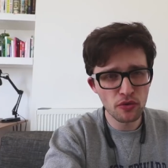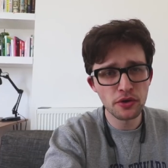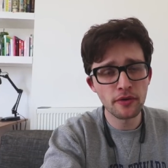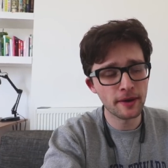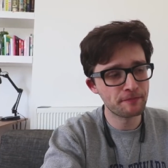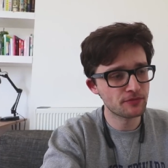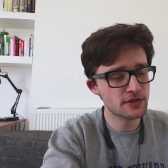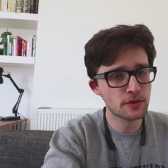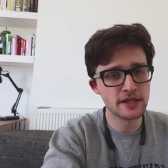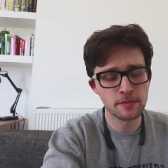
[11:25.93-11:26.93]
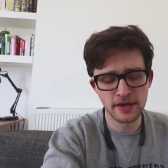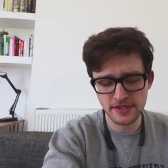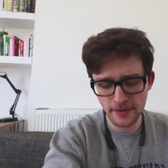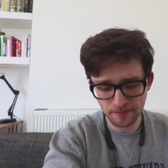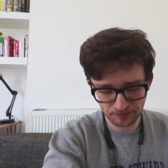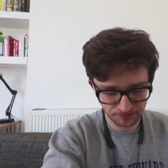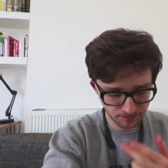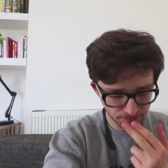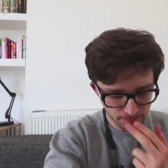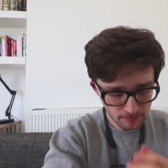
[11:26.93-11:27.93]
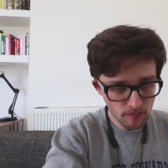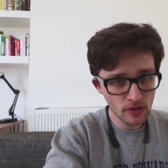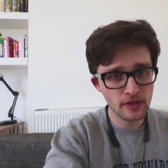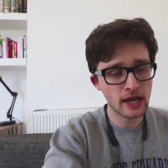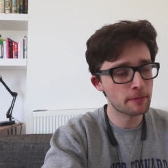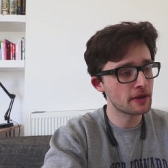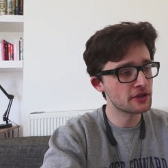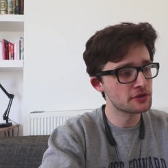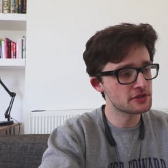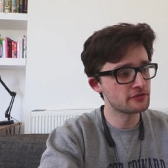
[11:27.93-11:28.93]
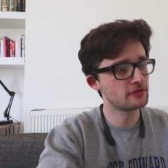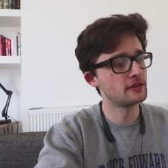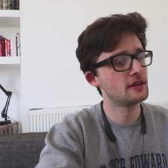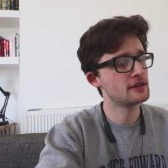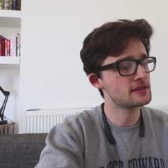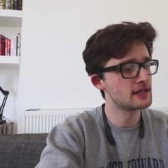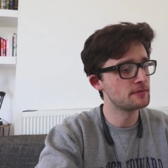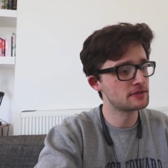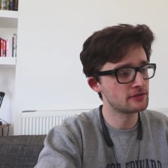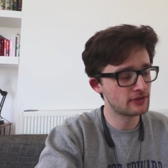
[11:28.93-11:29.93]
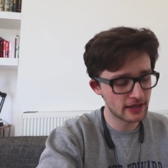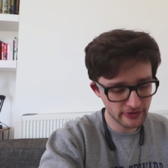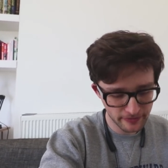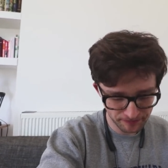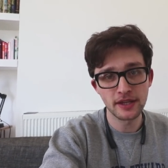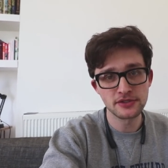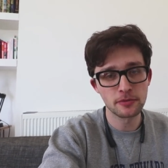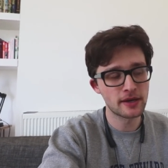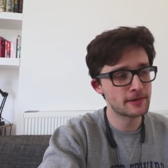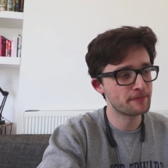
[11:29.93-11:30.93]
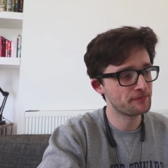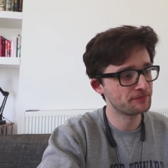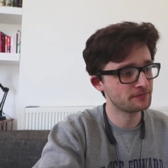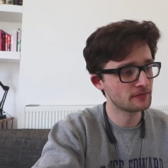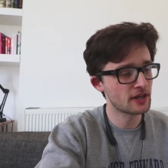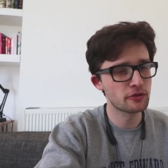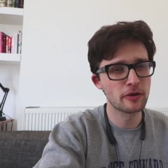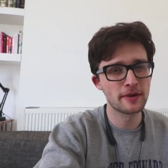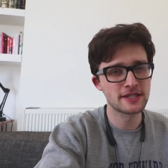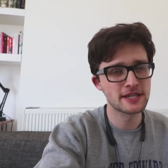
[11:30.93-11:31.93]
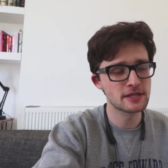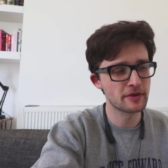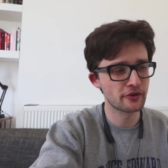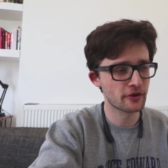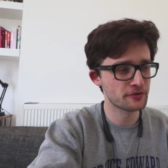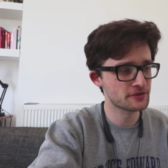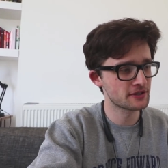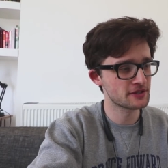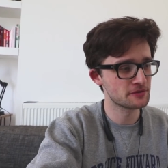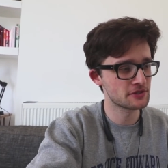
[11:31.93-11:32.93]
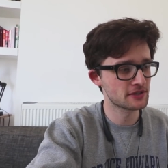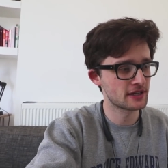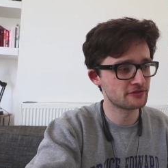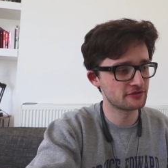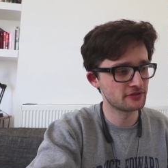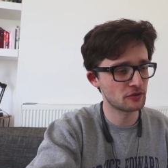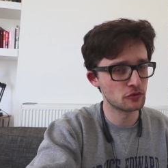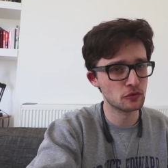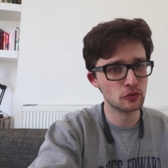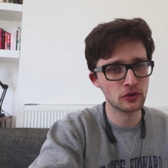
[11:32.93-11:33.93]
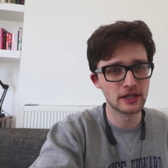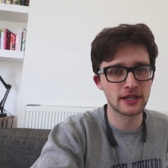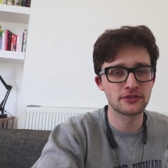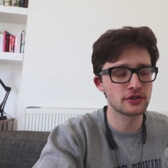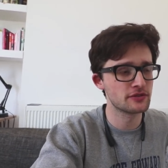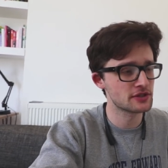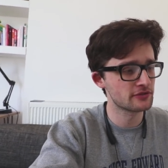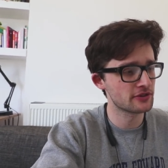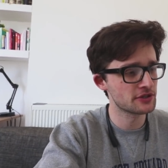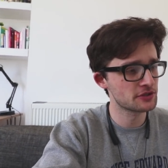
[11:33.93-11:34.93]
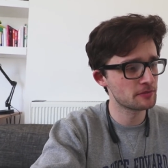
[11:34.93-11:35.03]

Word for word: Oh, you're right. It's quite spicy. Jalapenos have seeped the flavour. Yeah, it's not bad. I thought it might taste a bit gross because it was just kind of all the leftovers in the fridge.